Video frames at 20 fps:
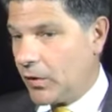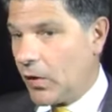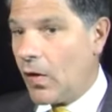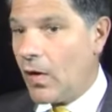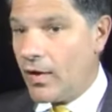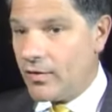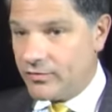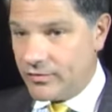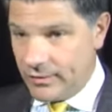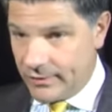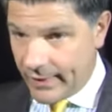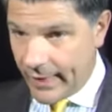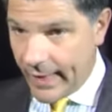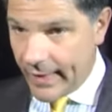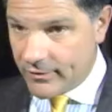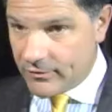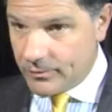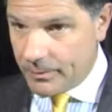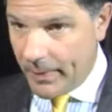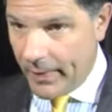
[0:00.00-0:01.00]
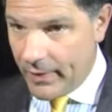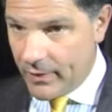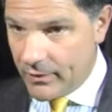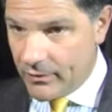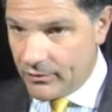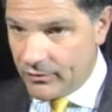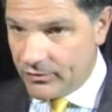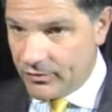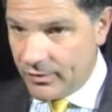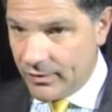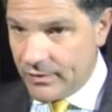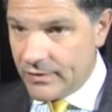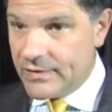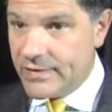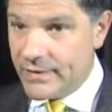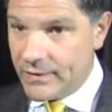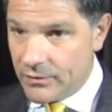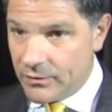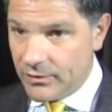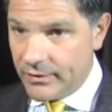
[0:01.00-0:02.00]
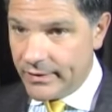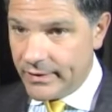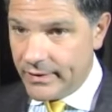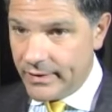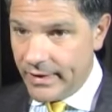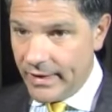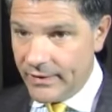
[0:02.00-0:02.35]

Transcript: costs the taxpayers dearly